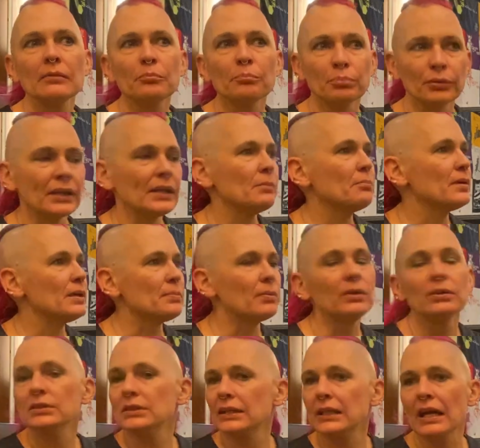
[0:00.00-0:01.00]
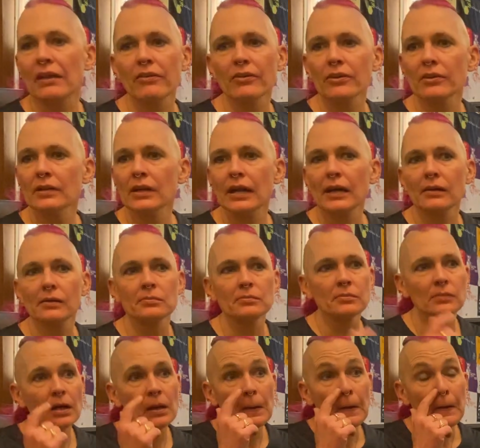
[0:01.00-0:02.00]
bringing people together
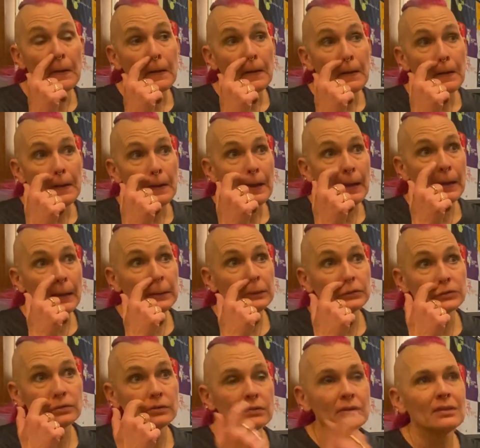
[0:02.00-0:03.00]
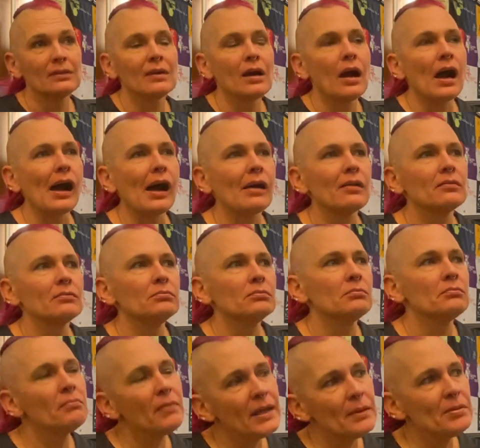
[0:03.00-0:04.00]
and
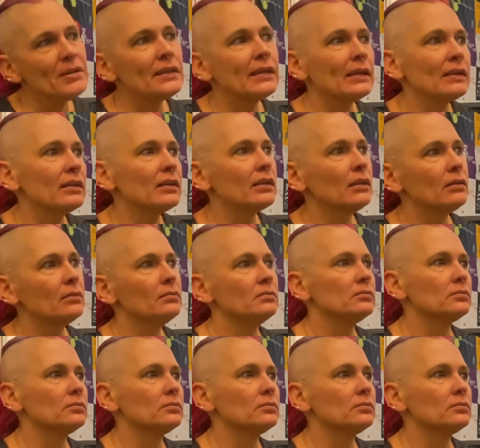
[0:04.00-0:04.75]
maybe get a little